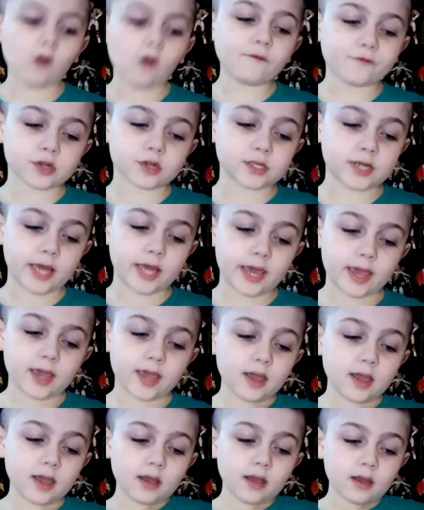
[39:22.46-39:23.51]
for today.
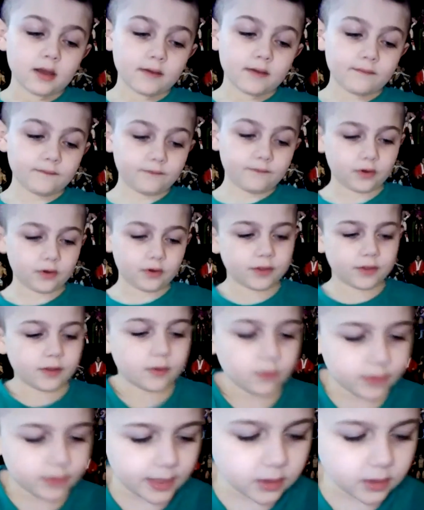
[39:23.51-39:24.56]

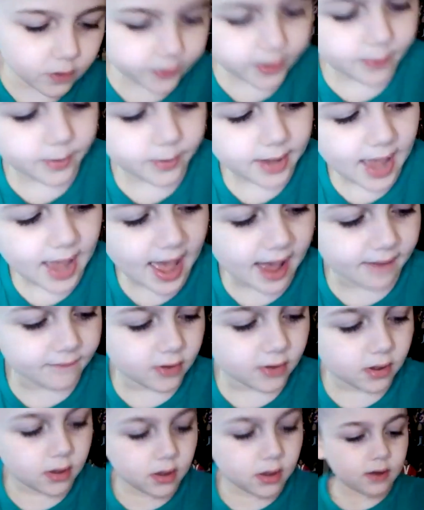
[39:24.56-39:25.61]
That's all the time we have
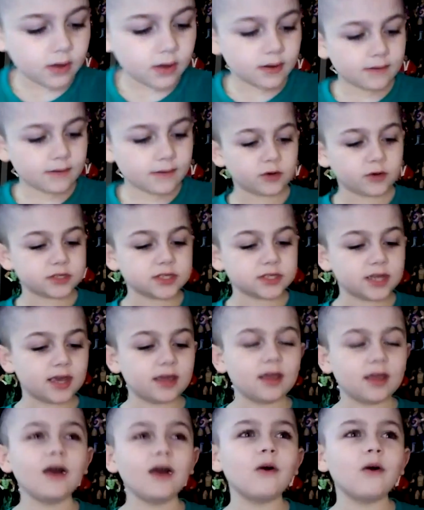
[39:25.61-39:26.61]
for today.